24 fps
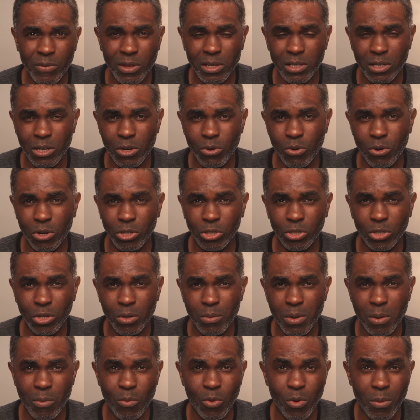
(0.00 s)
It's going to cost you a
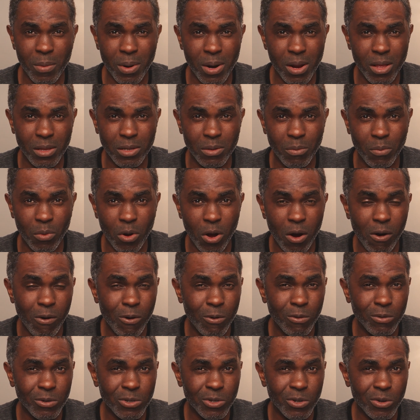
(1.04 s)
little bit more money to
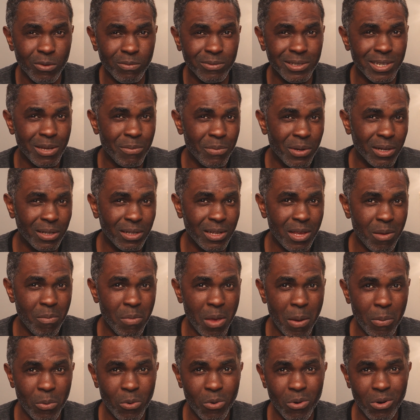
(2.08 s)
borrow, so typically
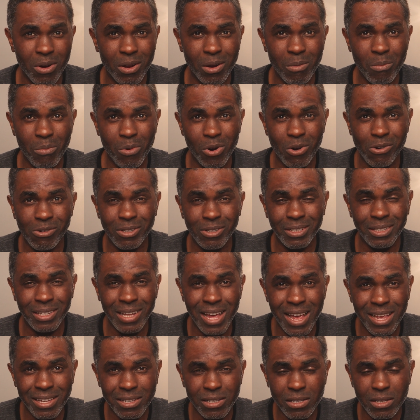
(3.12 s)
people are going to borrow
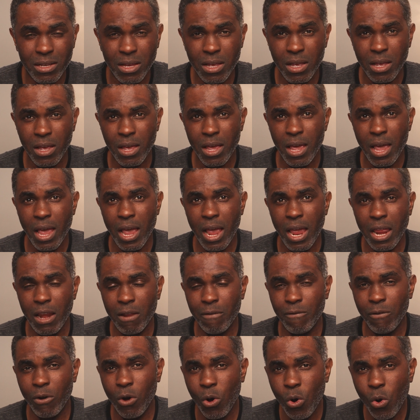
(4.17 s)
less. And
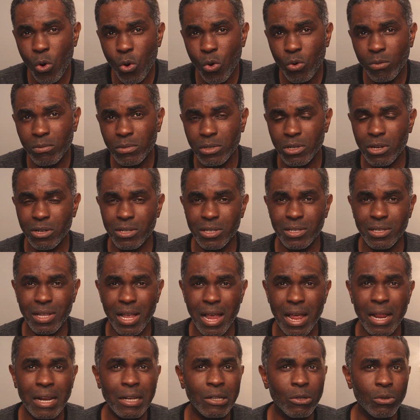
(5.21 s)
if homes are
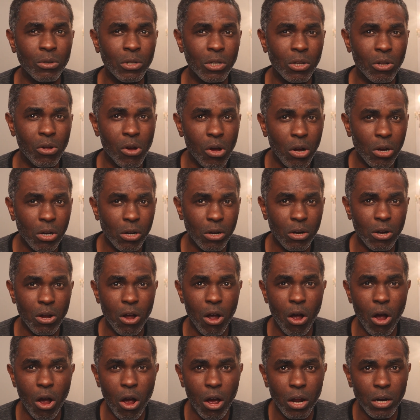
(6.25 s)
staying no longer
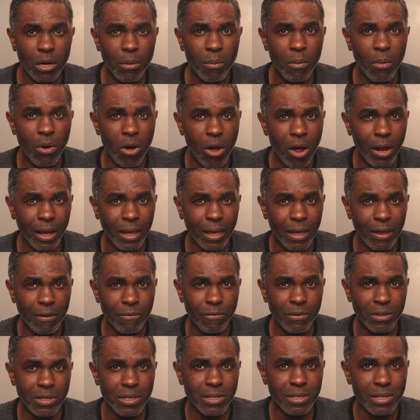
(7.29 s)
on the market
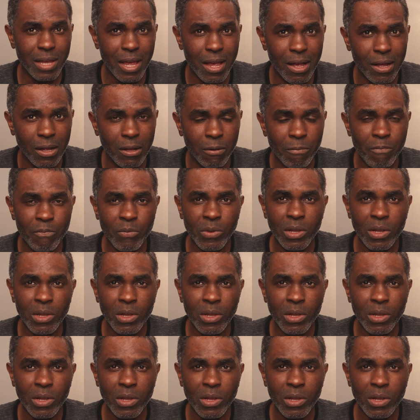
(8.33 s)
for sale,